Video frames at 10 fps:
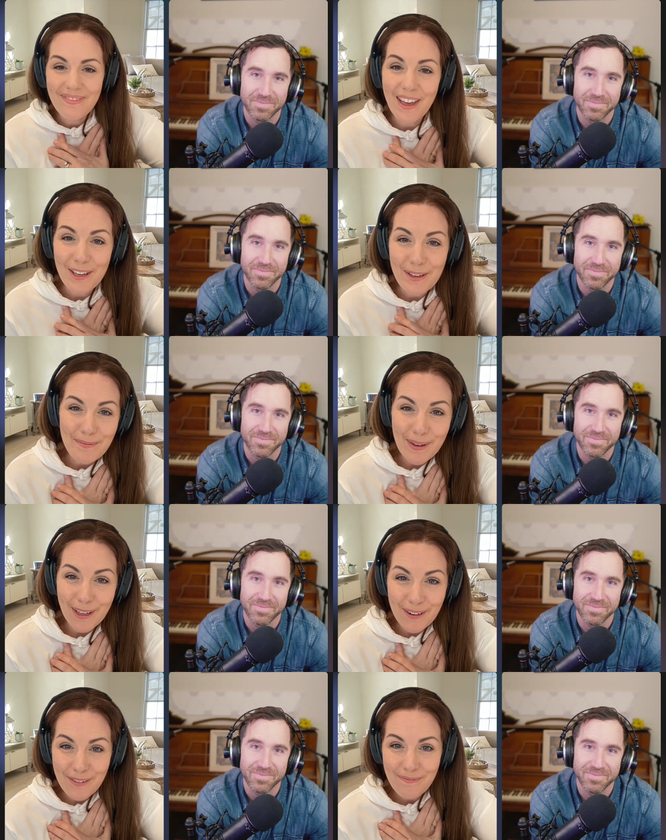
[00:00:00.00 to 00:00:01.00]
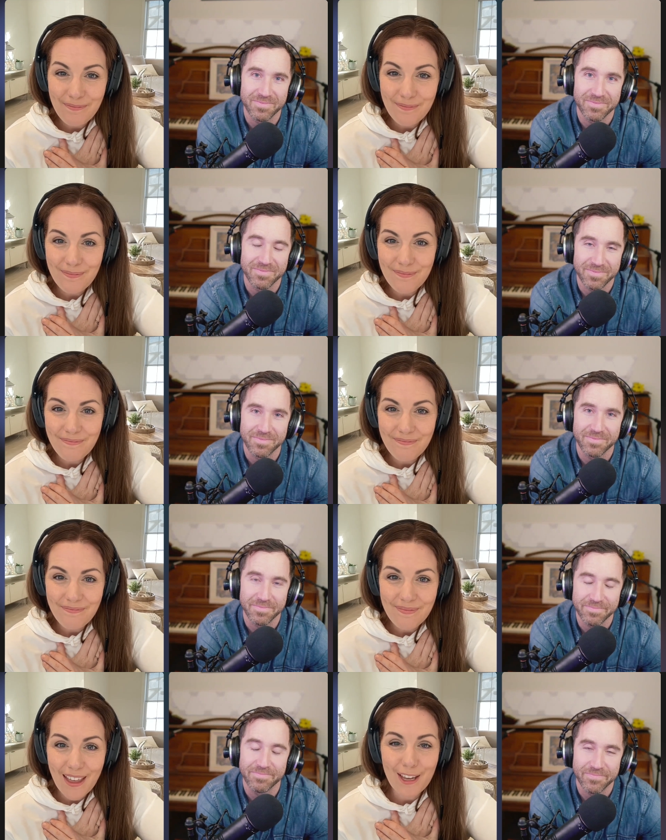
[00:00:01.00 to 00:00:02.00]
Speaker 1: thank you peter
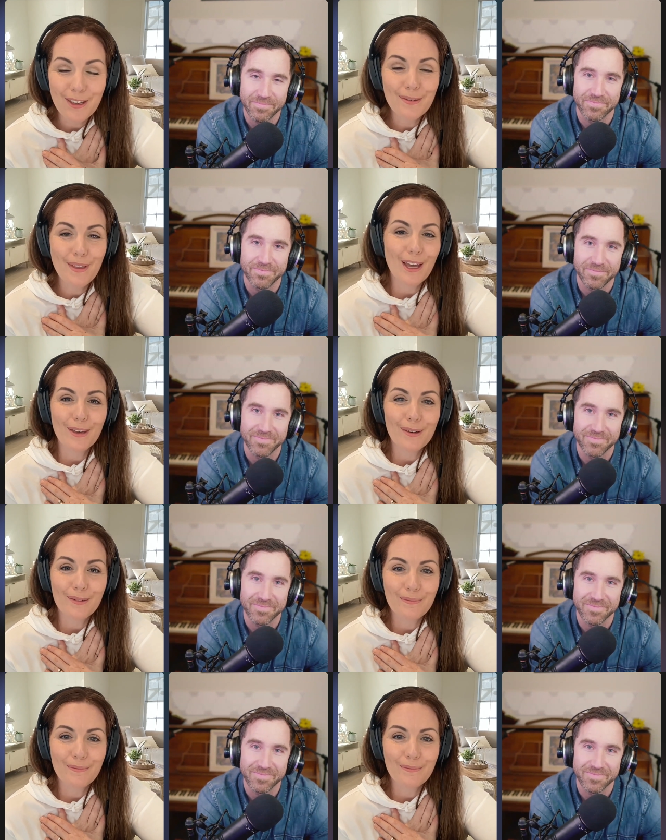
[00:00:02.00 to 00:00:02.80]
thank you thank you